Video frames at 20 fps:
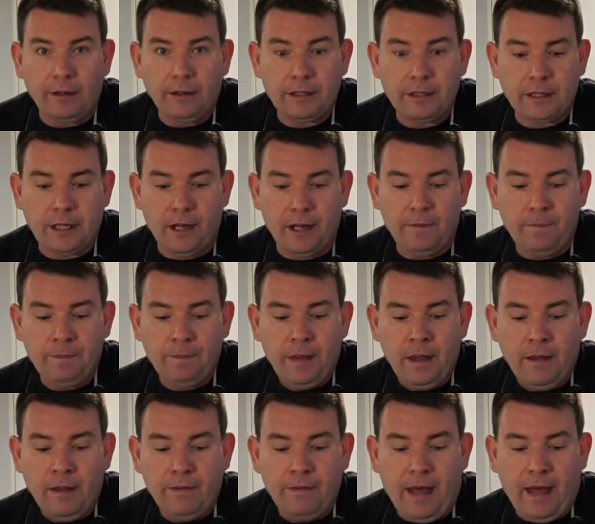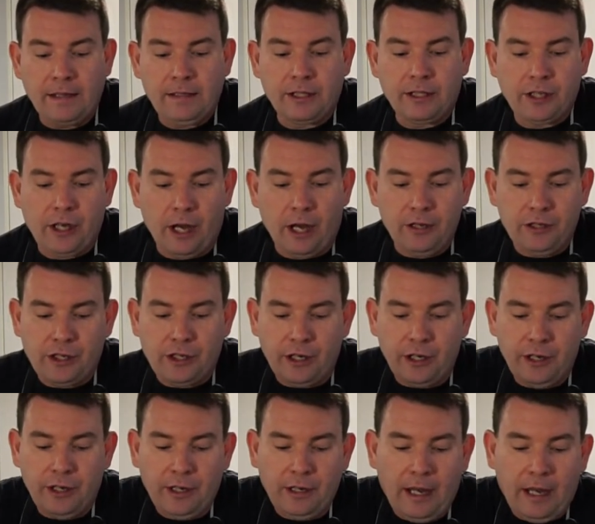So that shows
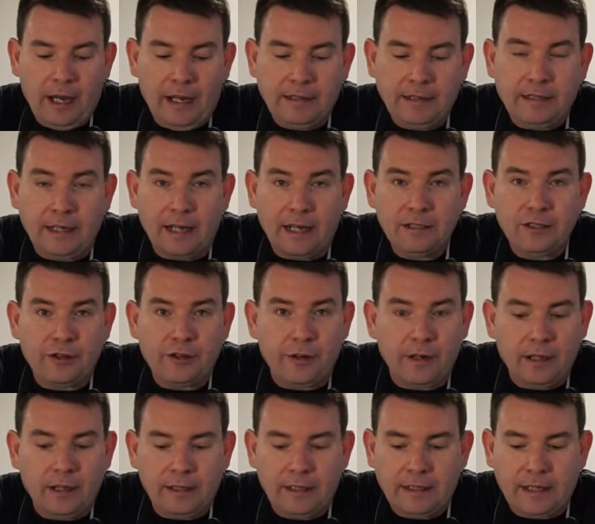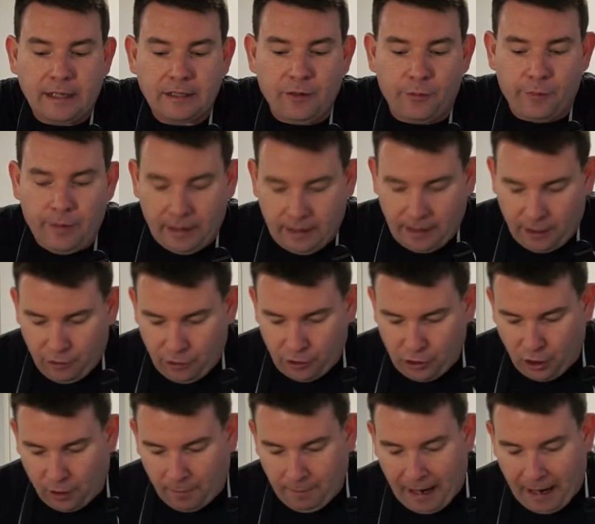you it does grill, it does a really good job.